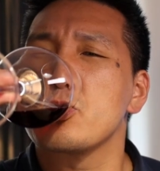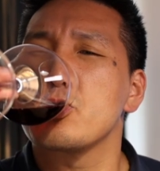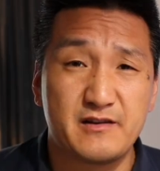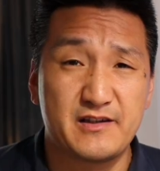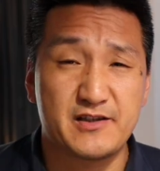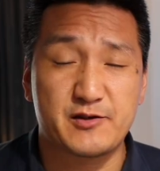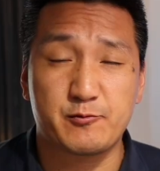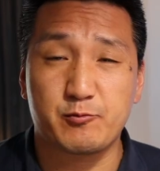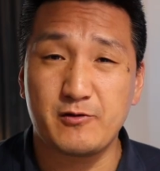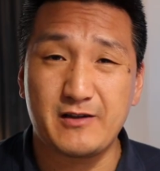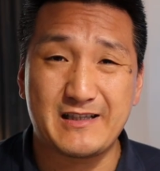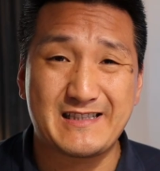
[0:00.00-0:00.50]

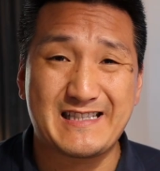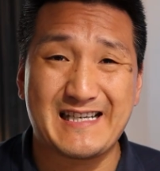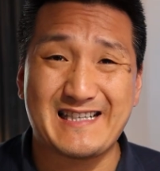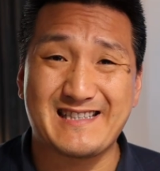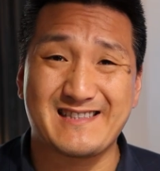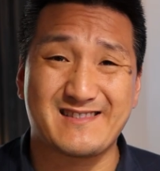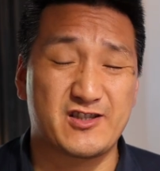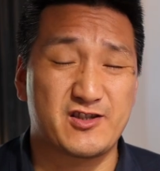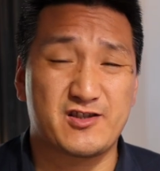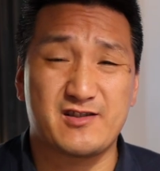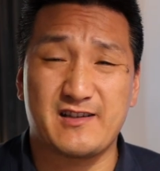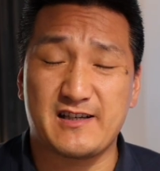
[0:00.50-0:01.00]
This really
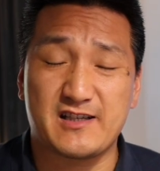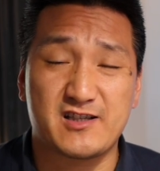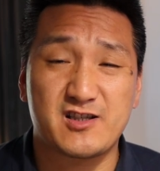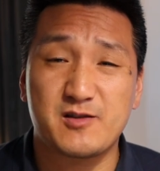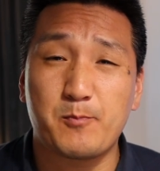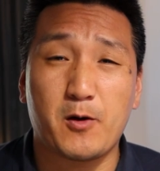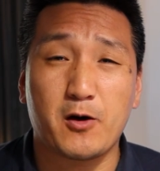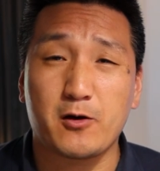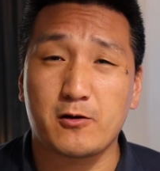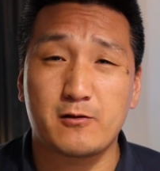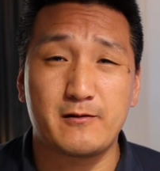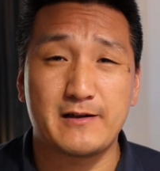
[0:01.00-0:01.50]
tastes just like
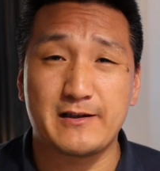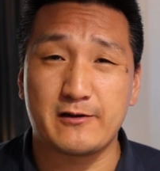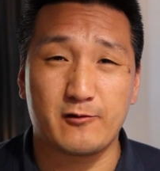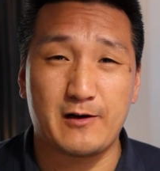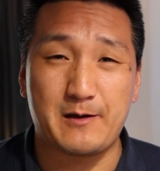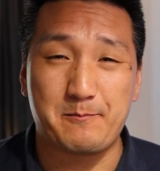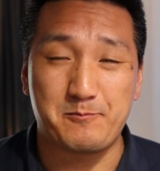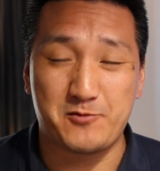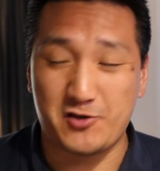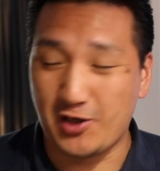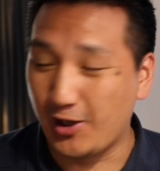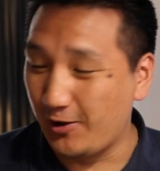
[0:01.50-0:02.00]
sparkling
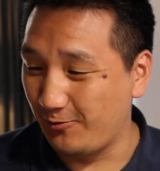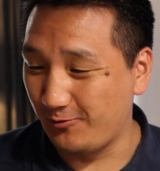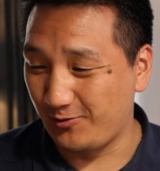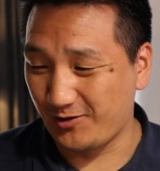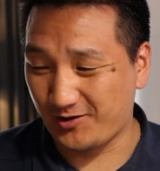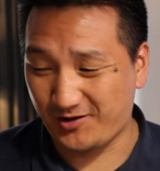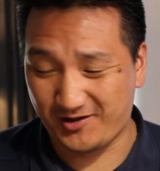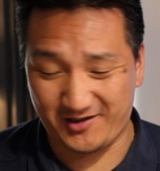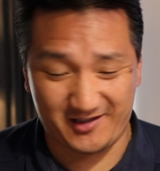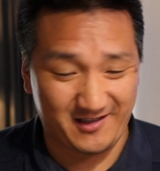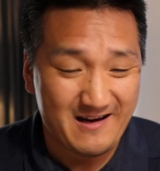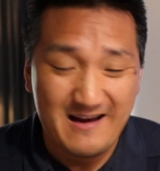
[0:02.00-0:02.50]
grape
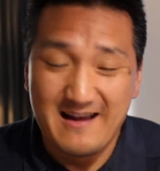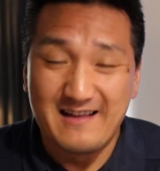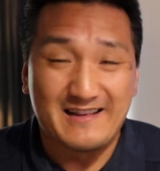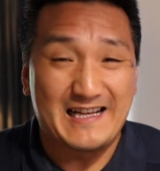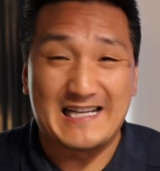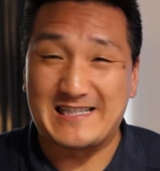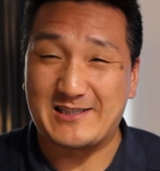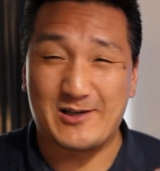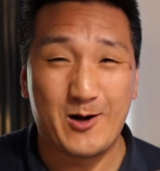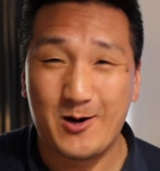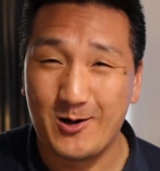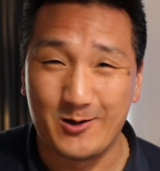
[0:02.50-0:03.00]
juice.
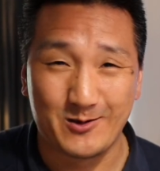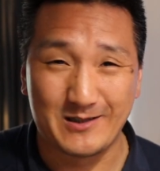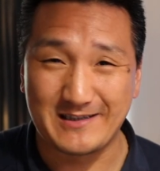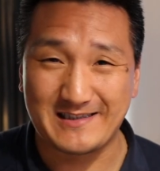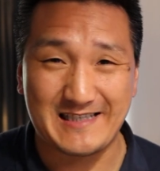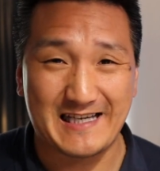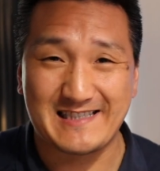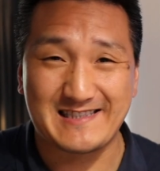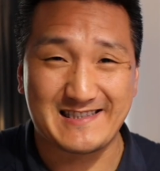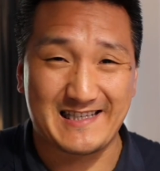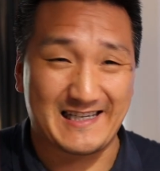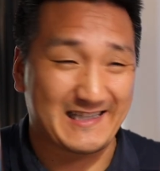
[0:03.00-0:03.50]
That's all it
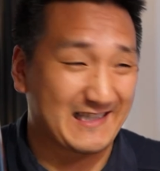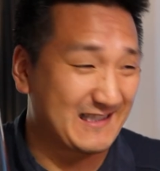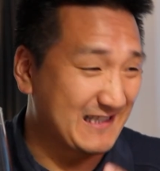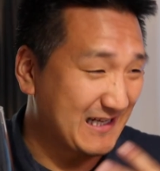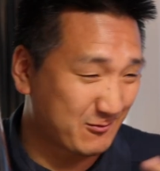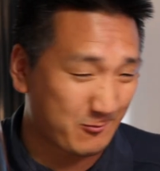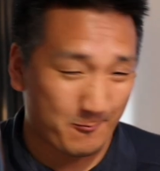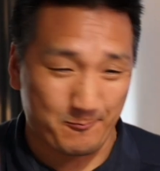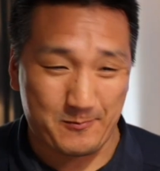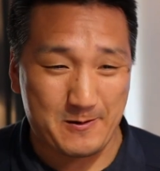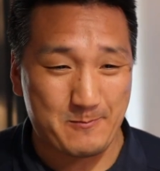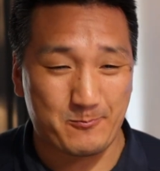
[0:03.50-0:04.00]
tastes like, and
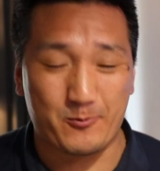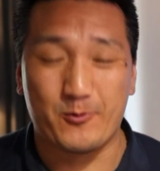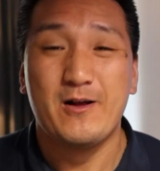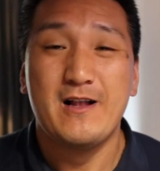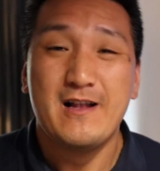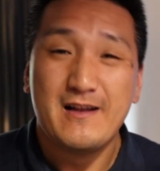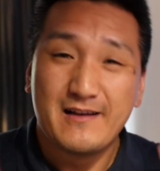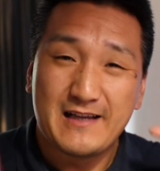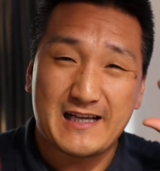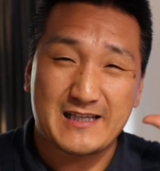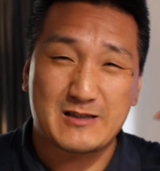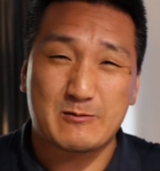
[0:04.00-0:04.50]
that's what
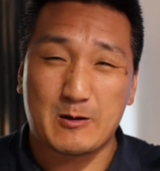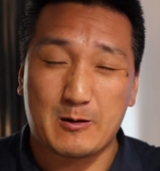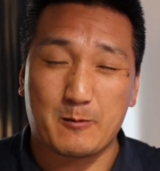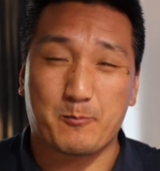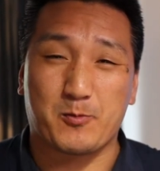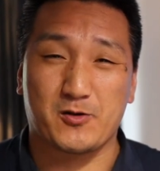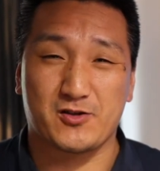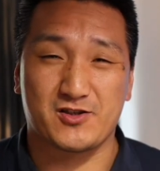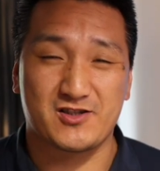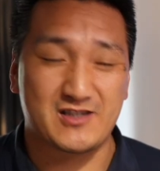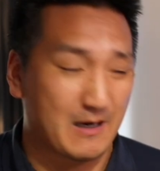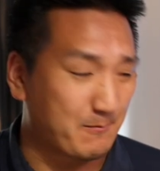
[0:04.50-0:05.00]
the
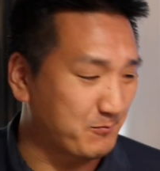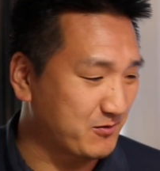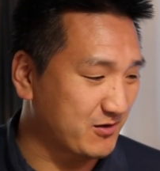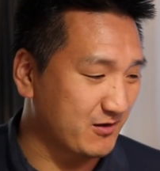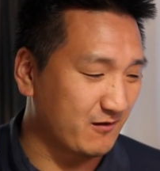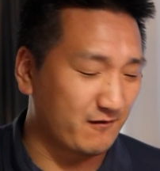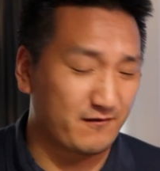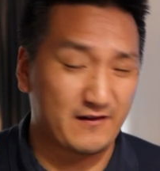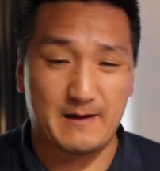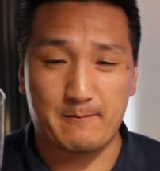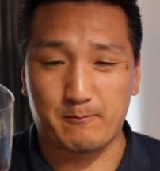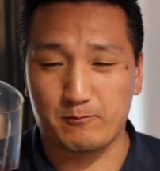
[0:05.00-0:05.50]
perception
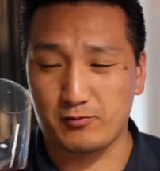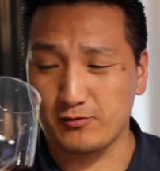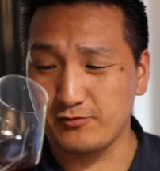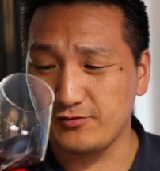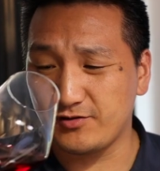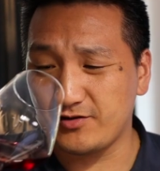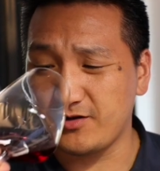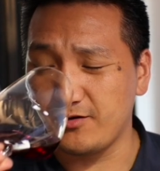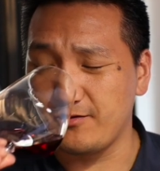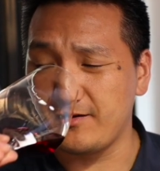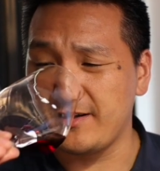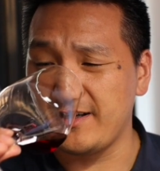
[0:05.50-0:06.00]
of
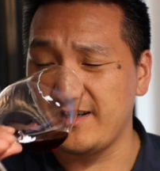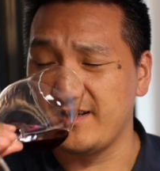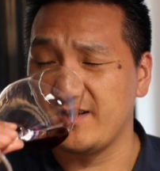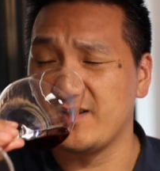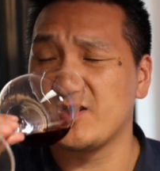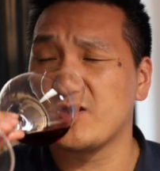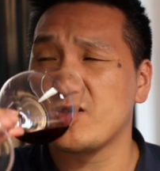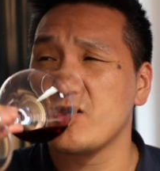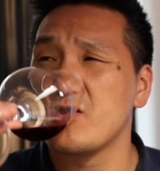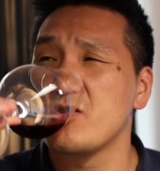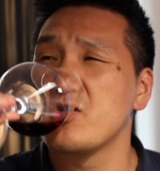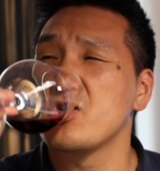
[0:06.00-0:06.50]
Lambrusco
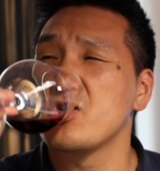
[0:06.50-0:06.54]
is.